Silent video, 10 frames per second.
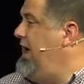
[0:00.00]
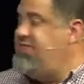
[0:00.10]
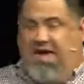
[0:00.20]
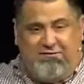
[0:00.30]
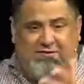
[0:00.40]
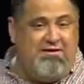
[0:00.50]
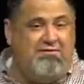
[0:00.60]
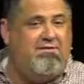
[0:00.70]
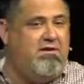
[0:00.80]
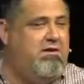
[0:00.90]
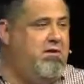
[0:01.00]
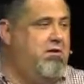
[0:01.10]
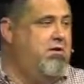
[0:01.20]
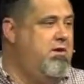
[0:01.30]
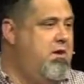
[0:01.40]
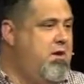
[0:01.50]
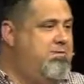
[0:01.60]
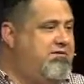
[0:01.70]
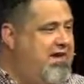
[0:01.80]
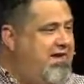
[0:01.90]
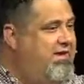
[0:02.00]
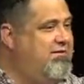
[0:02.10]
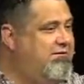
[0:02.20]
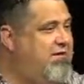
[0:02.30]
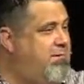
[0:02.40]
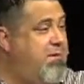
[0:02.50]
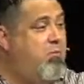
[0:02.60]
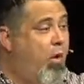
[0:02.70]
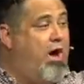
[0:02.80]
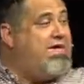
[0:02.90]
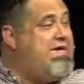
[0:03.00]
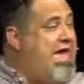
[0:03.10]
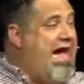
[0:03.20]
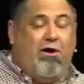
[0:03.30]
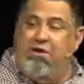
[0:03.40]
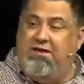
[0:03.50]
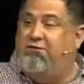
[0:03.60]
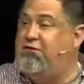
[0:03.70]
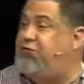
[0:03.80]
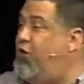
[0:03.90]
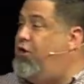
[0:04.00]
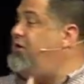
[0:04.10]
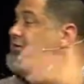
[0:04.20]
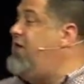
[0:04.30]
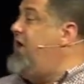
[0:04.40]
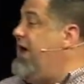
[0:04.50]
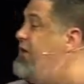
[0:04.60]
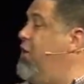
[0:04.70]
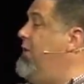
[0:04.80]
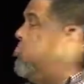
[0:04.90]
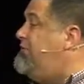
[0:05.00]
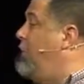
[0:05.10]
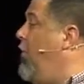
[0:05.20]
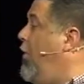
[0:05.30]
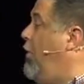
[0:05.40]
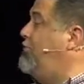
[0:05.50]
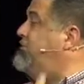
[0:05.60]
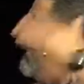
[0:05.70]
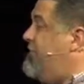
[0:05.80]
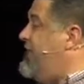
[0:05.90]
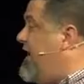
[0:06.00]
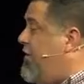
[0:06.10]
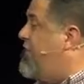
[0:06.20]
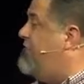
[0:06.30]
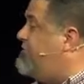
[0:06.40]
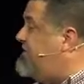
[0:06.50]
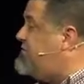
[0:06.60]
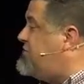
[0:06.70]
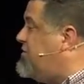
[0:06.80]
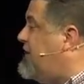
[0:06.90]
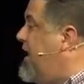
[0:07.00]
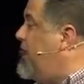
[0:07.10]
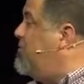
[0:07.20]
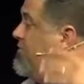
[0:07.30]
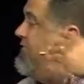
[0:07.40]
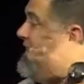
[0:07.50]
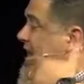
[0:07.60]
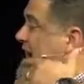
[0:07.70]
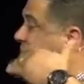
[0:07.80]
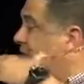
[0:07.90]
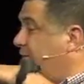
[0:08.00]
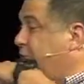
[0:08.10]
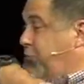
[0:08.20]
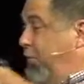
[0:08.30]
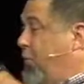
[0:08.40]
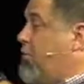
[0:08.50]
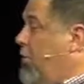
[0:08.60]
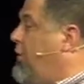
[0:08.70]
And that's easy. But taking the step and walking out into the darkness and going into a whole different area of ministry, moving out of a support